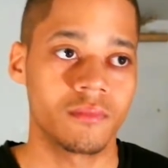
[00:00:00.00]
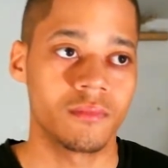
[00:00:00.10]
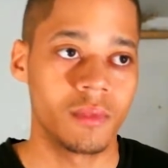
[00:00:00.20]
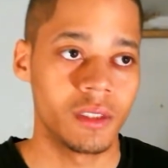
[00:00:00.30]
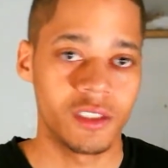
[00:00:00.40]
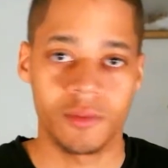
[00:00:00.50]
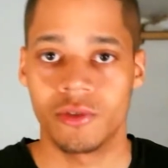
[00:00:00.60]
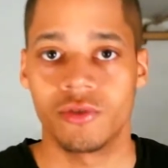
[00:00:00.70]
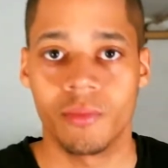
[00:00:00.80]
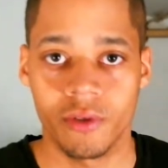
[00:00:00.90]
being a
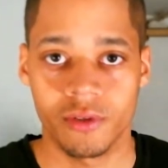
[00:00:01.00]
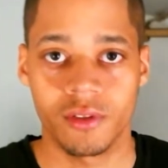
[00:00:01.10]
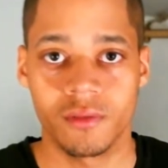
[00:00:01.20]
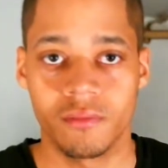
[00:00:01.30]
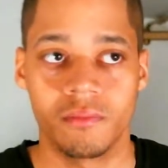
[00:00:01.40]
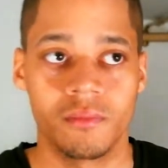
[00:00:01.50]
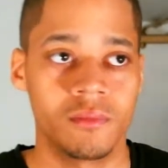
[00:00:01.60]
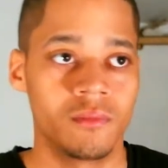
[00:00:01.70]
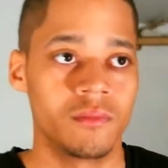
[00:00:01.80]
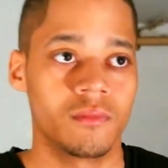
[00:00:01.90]
spiritual person,
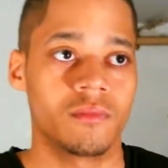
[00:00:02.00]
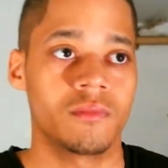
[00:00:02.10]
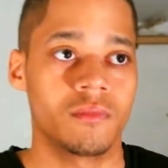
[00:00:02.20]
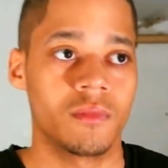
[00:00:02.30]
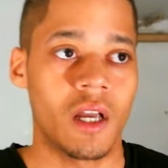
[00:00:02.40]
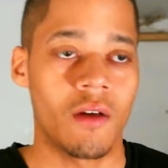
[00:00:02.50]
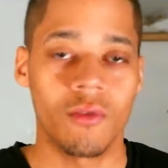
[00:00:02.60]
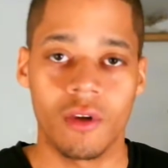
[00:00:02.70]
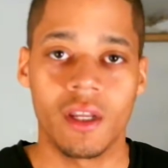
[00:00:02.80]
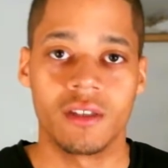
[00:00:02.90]
I
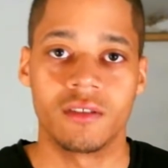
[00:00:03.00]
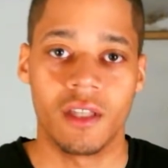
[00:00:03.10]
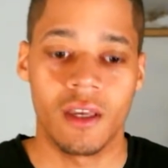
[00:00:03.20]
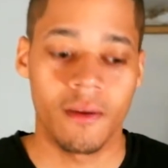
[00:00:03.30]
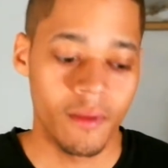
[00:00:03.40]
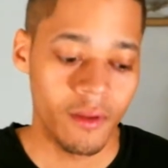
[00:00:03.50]
realized that